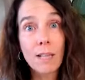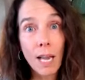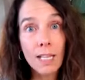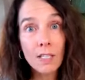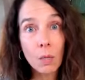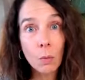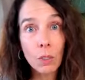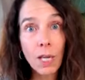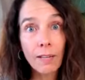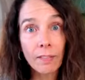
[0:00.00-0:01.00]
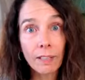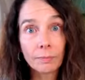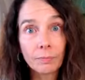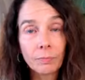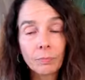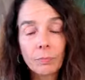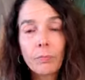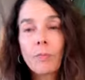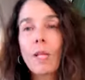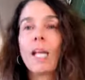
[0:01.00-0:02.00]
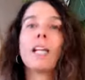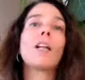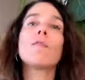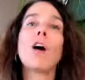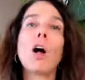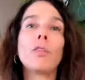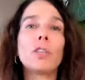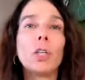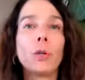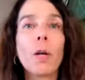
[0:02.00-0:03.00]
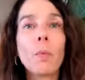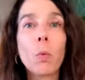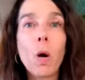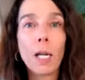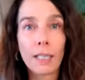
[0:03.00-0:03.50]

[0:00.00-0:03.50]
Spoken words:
as they were diving. And it involved, number 1,